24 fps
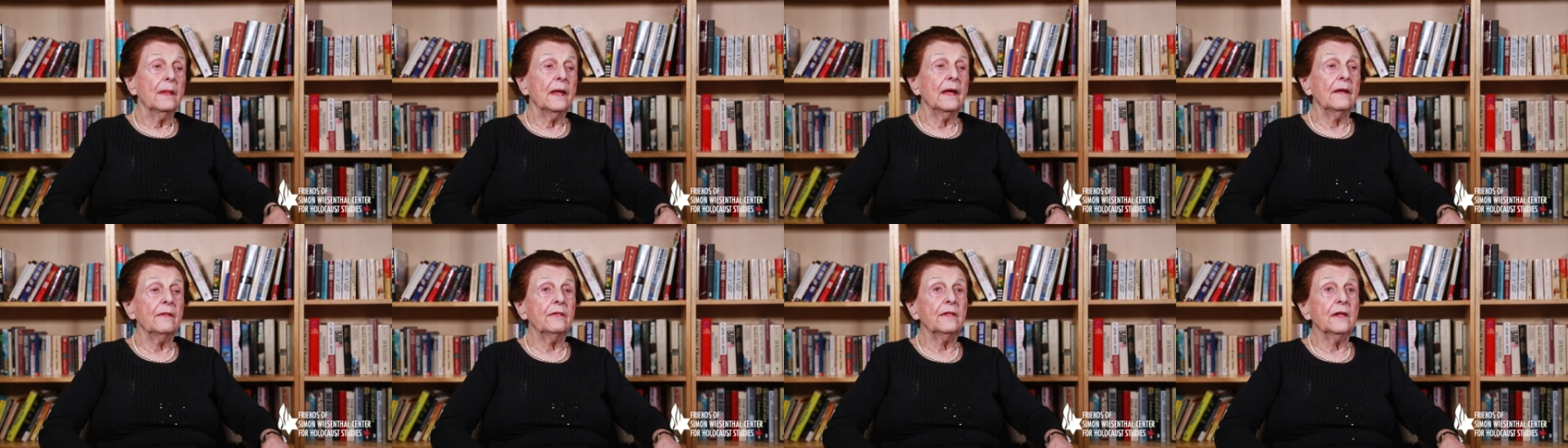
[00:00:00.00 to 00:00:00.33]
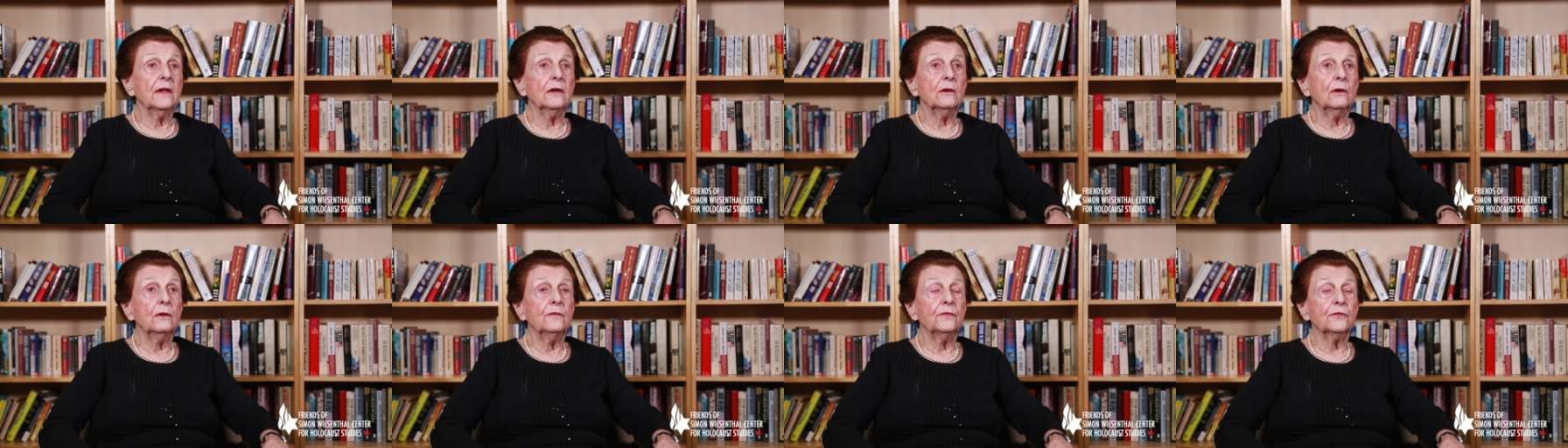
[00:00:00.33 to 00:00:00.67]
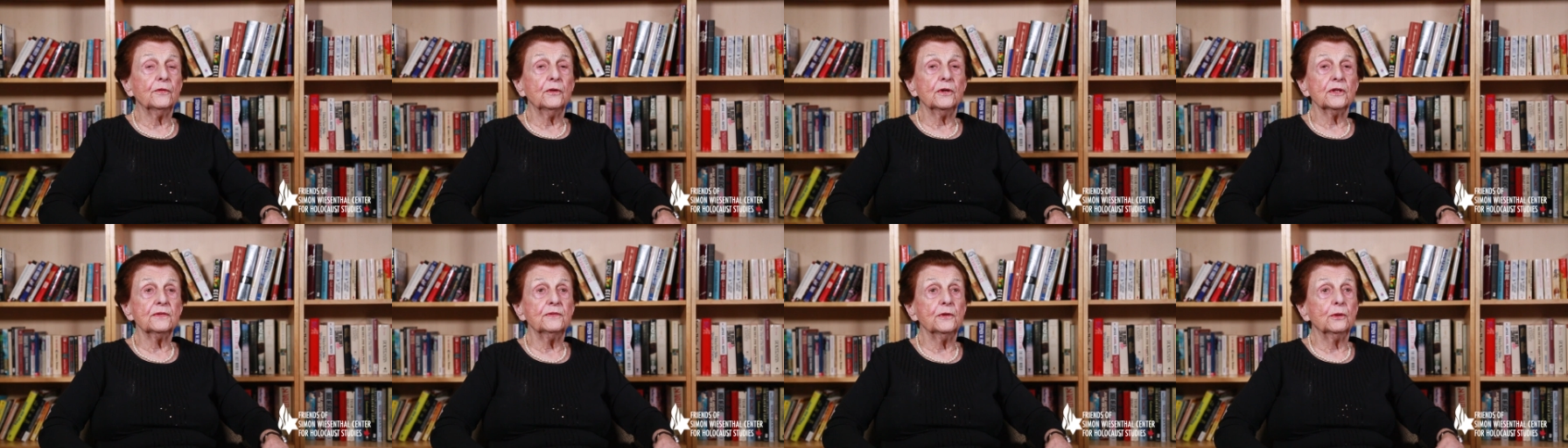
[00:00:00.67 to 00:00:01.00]
And then, of
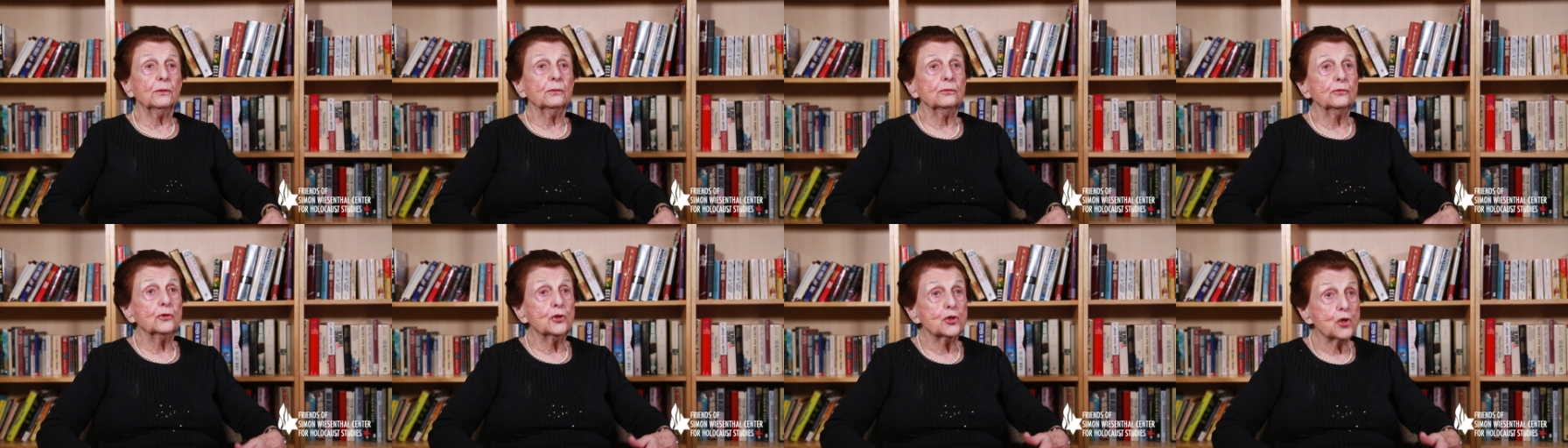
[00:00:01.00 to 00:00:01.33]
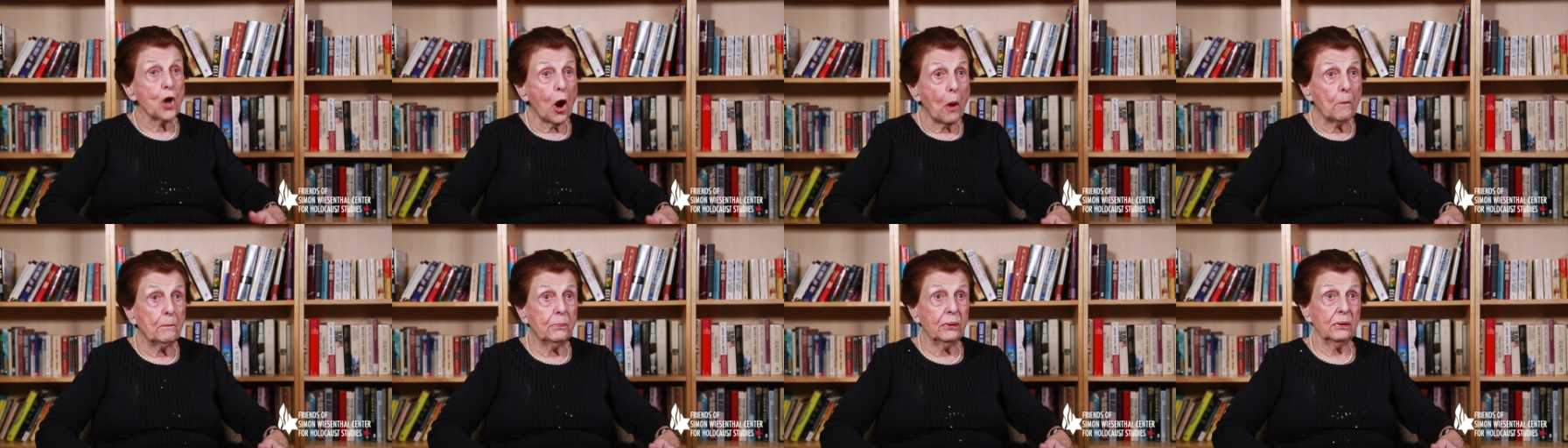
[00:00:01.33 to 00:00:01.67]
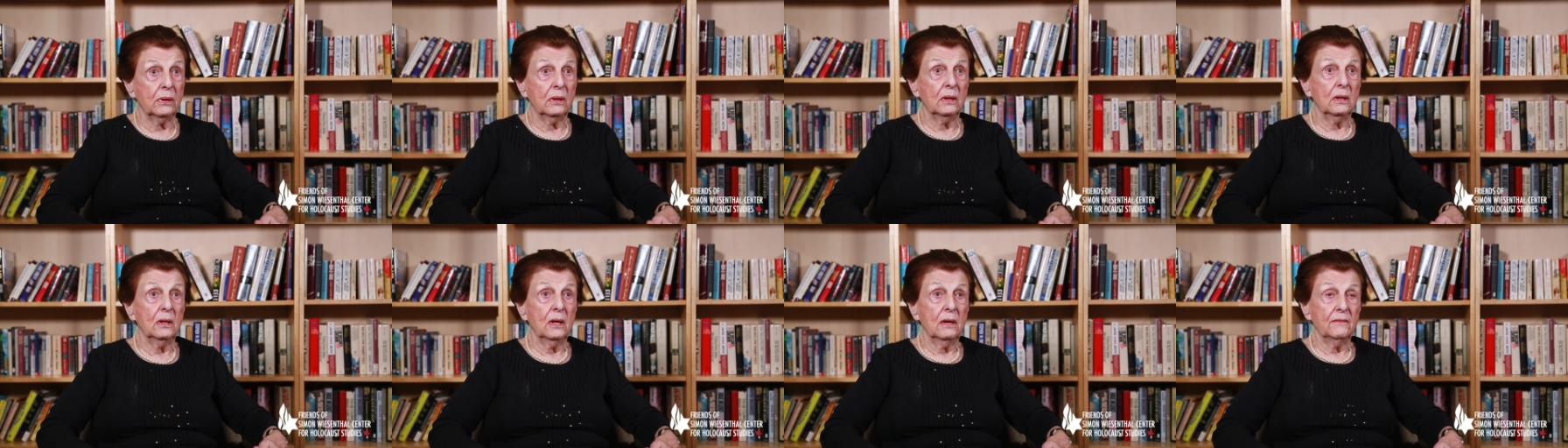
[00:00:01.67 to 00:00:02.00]
course, we couldn't shop
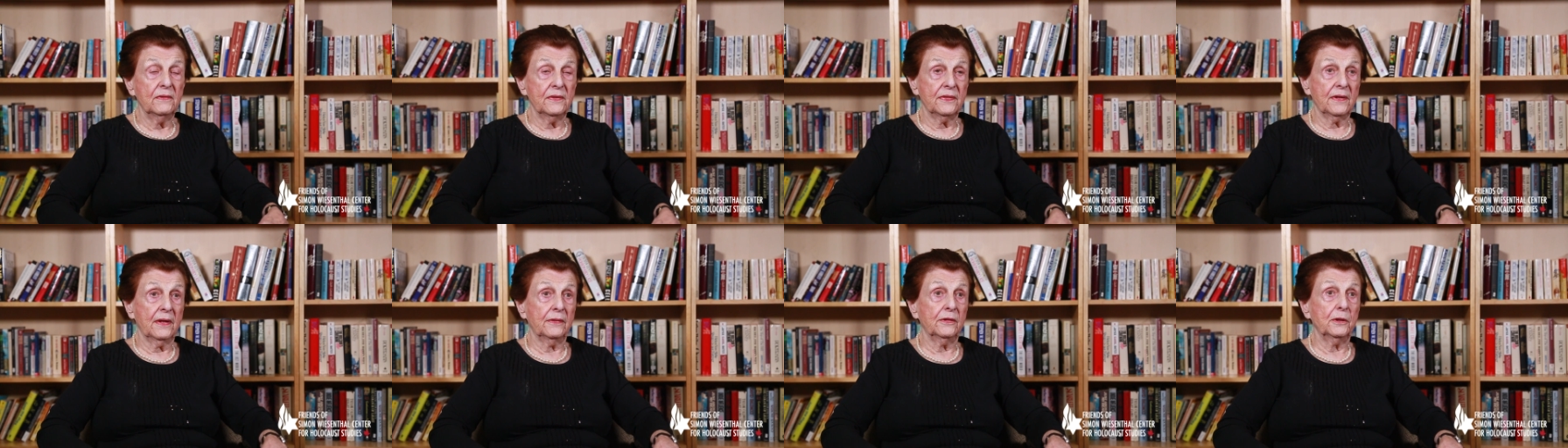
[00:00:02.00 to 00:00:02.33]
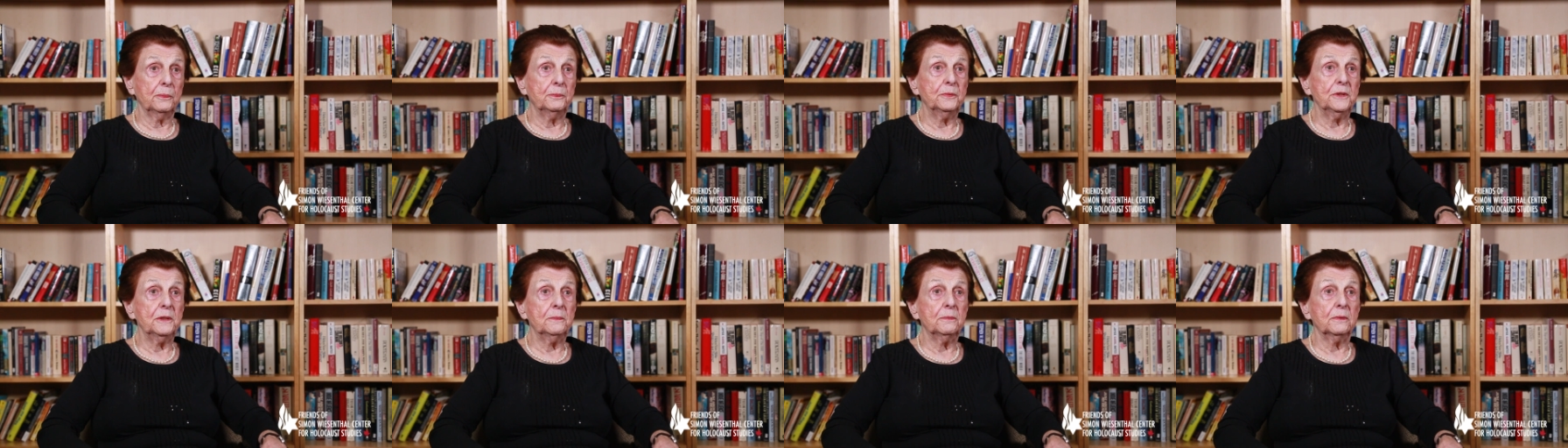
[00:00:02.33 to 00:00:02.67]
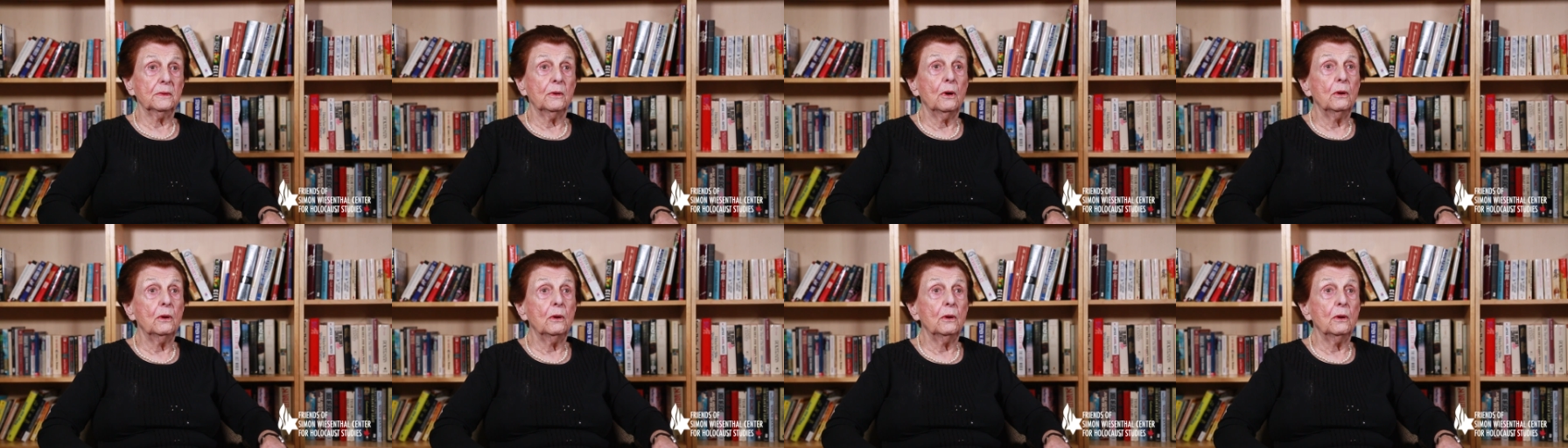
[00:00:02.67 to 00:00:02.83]
with other people.